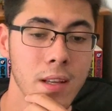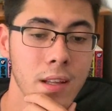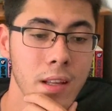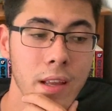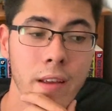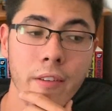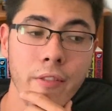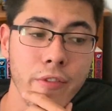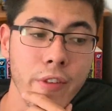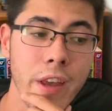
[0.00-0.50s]

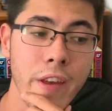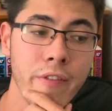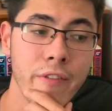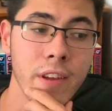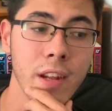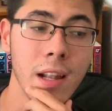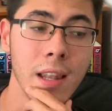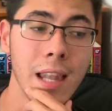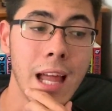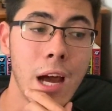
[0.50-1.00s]
If
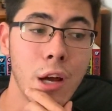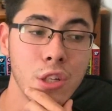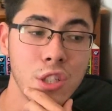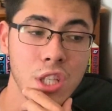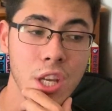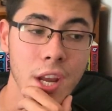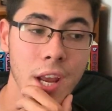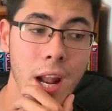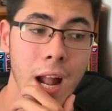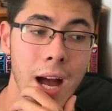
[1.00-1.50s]
it allowed
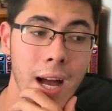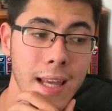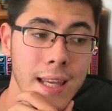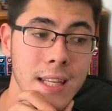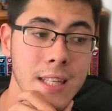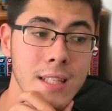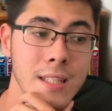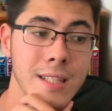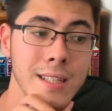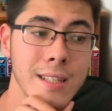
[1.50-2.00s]

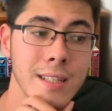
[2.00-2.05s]
Shigaraki